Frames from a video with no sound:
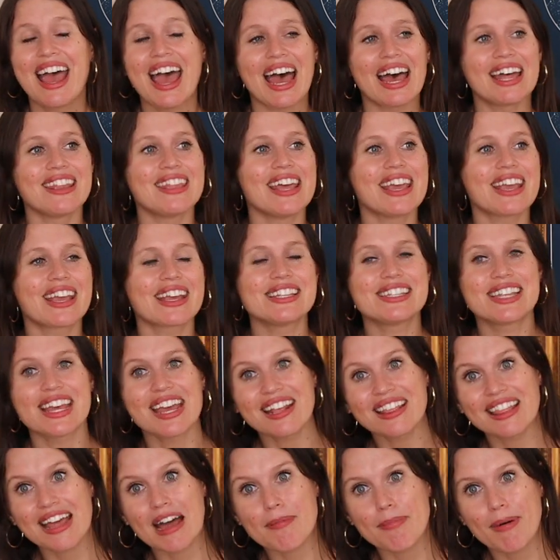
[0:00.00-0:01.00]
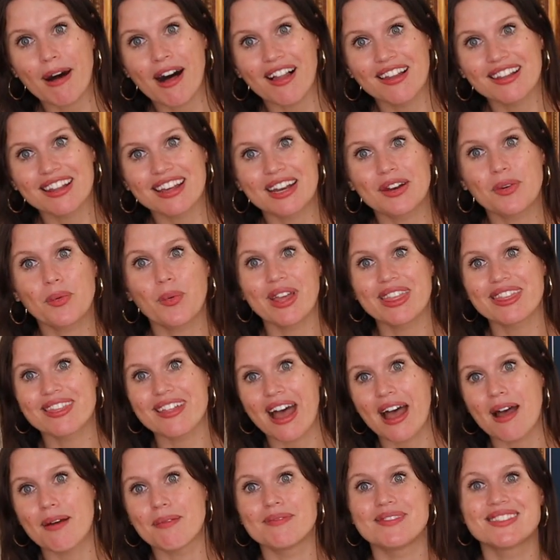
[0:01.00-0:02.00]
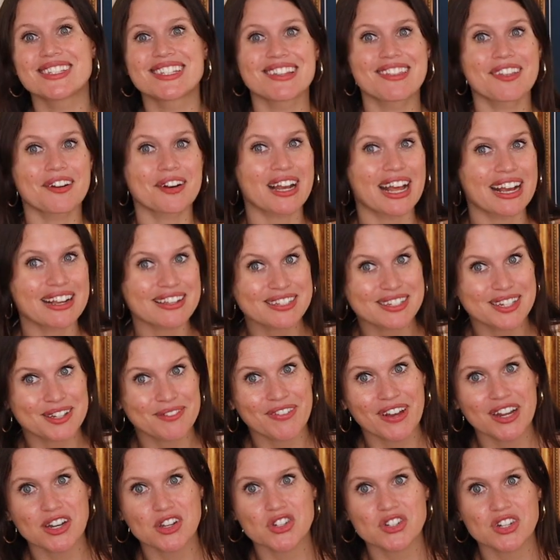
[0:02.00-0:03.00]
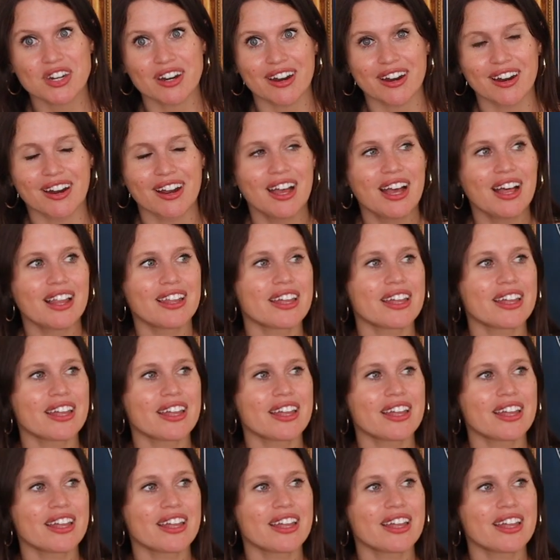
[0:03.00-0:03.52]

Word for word: and they can take that pollen with them to their next adventure.